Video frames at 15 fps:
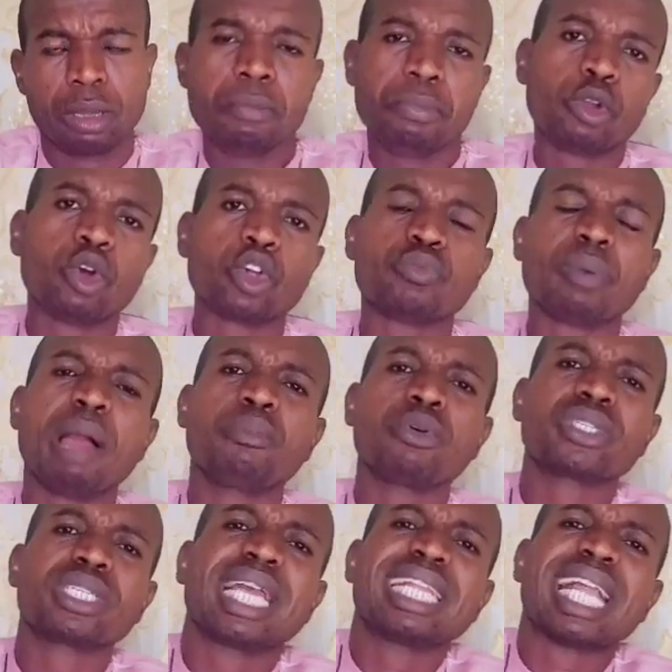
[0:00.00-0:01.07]
Because Bible
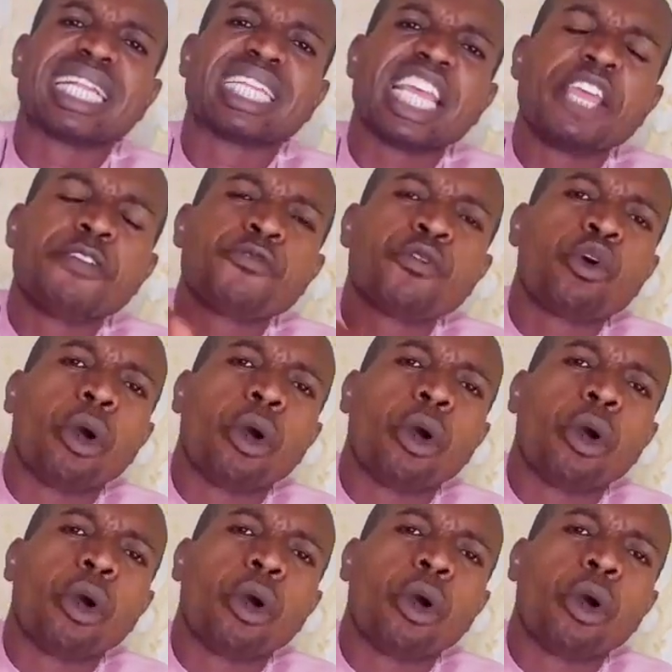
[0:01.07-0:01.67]
said that evil